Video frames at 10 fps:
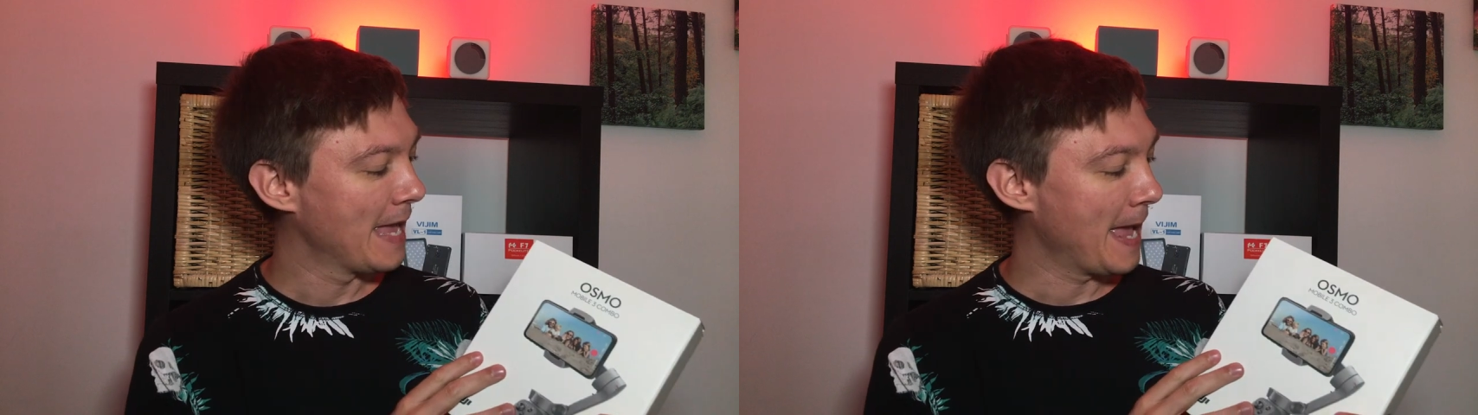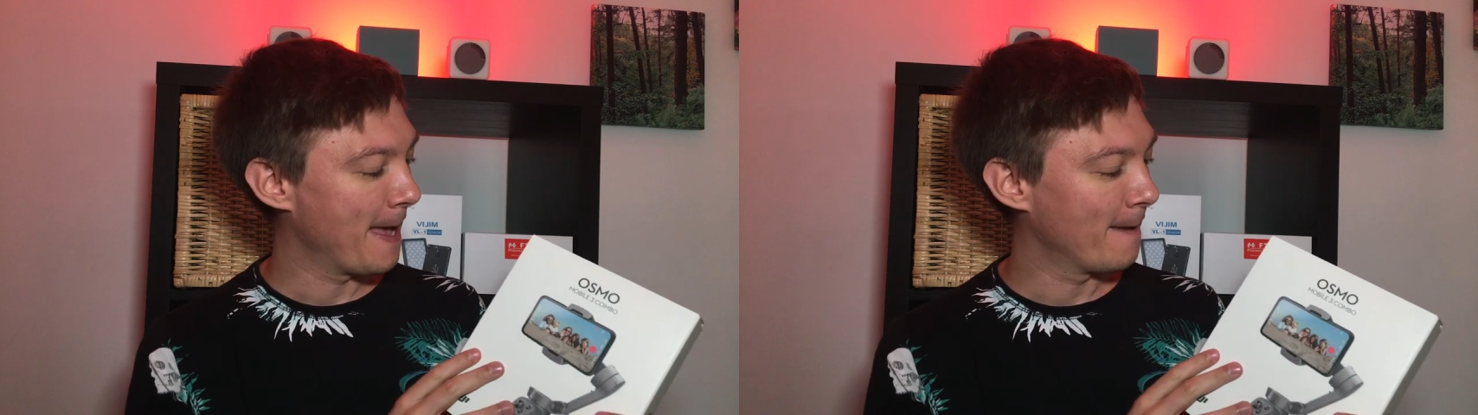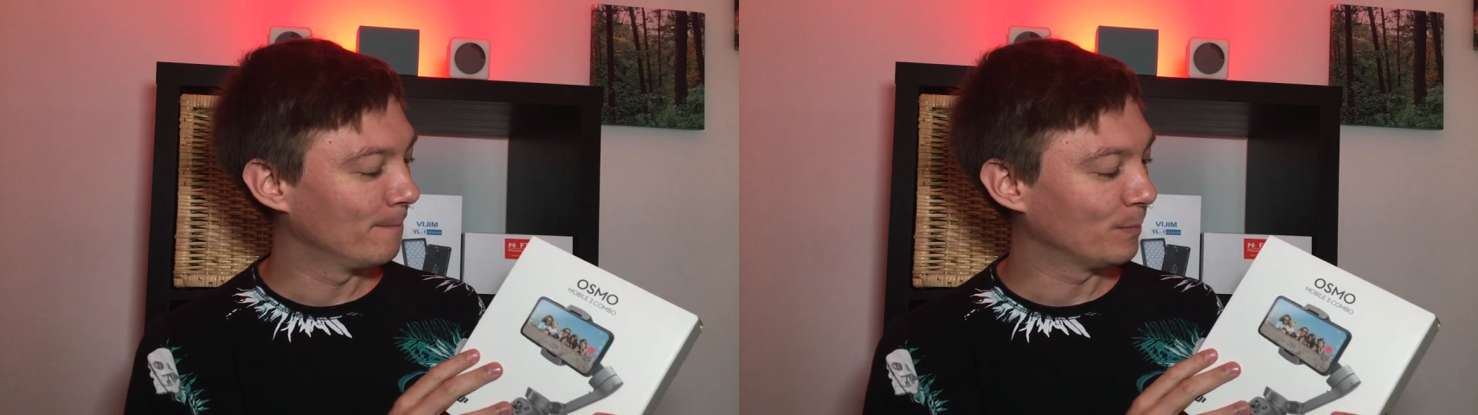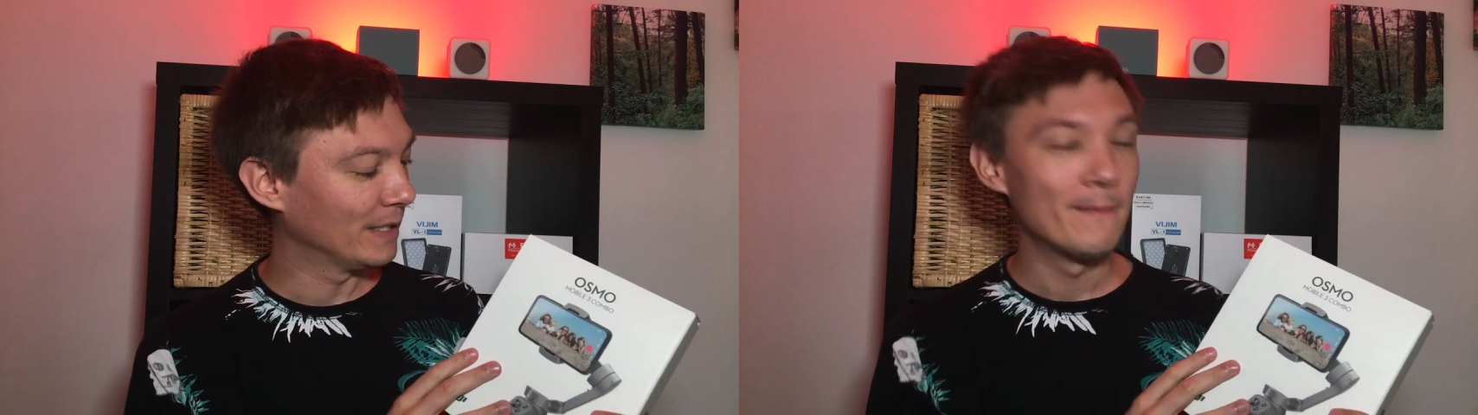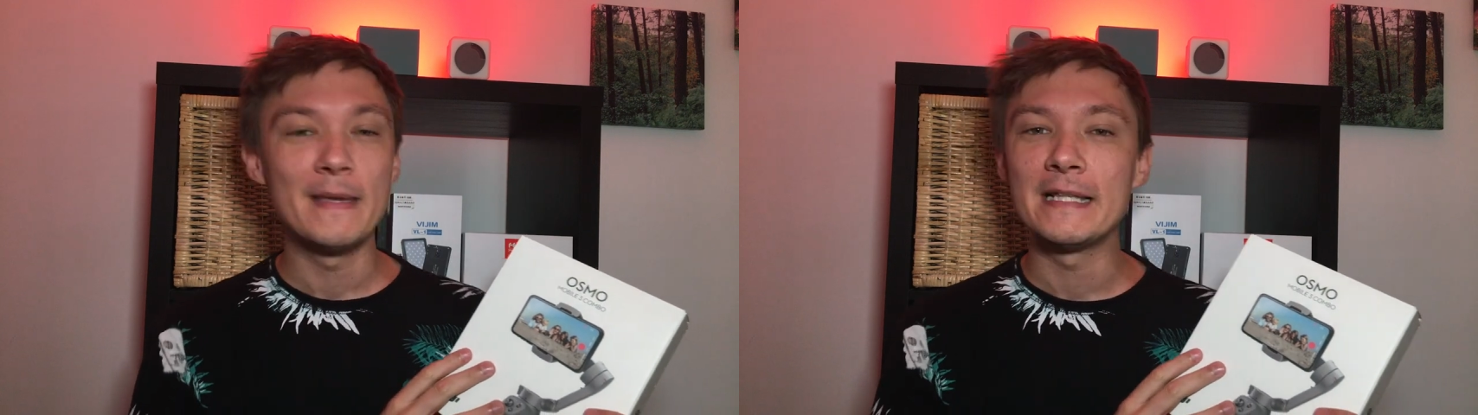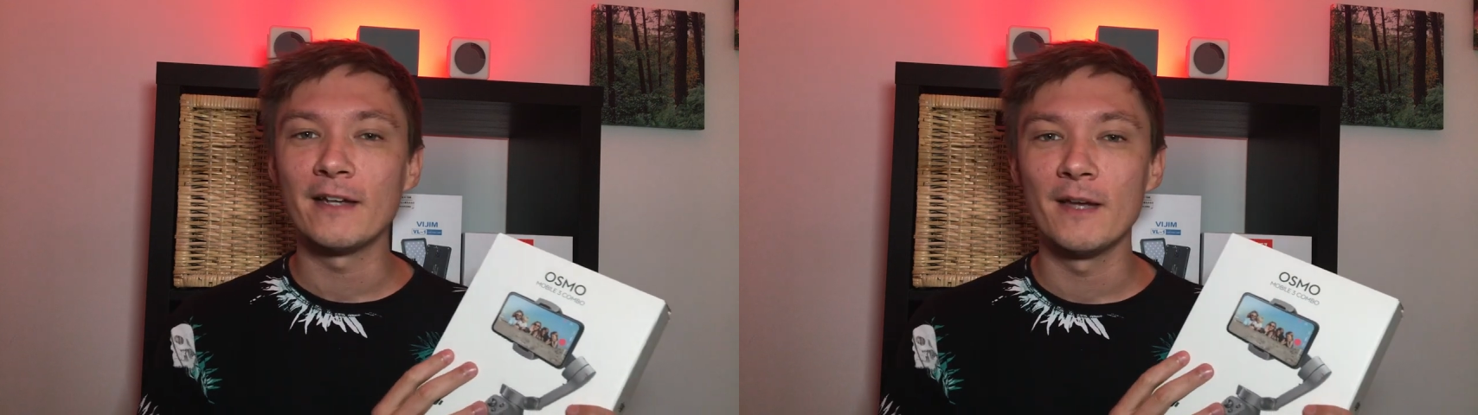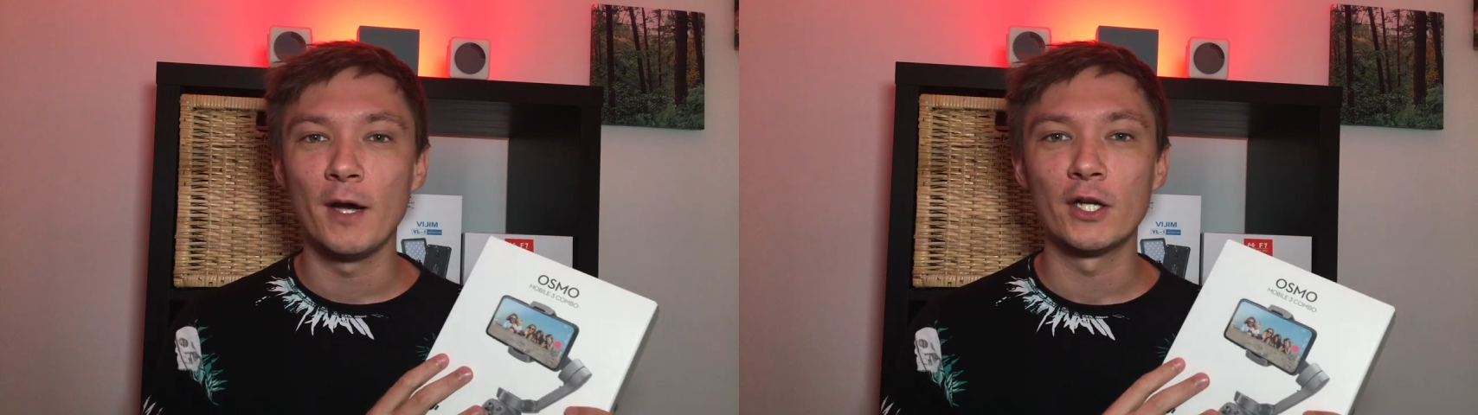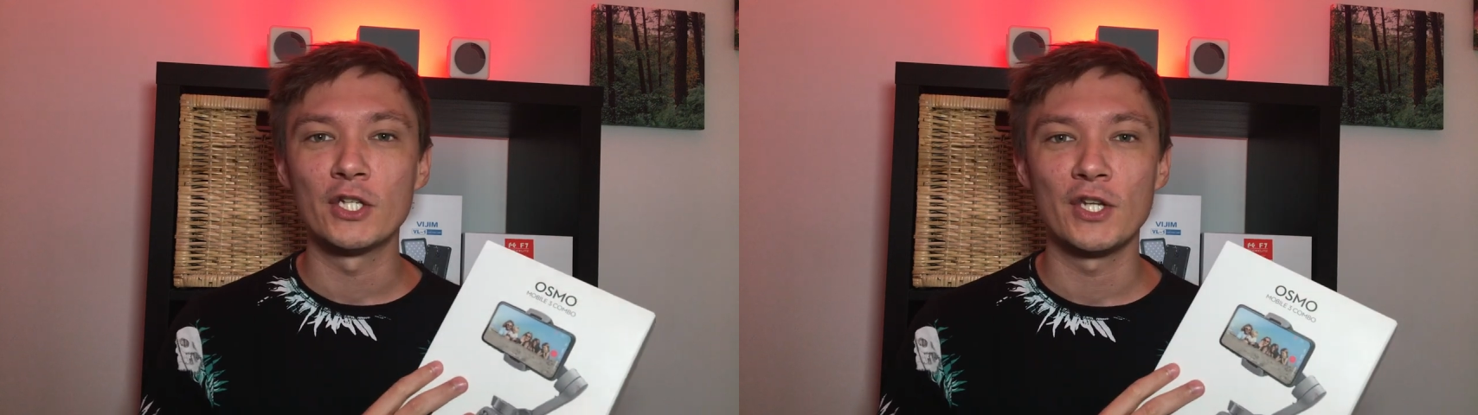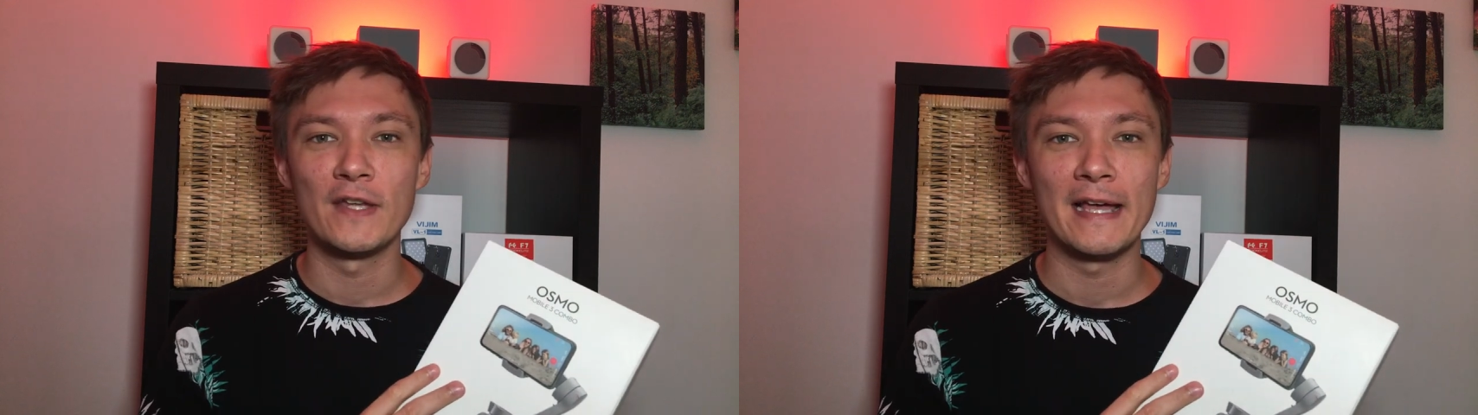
Um, but in the meantime, I'm going to show you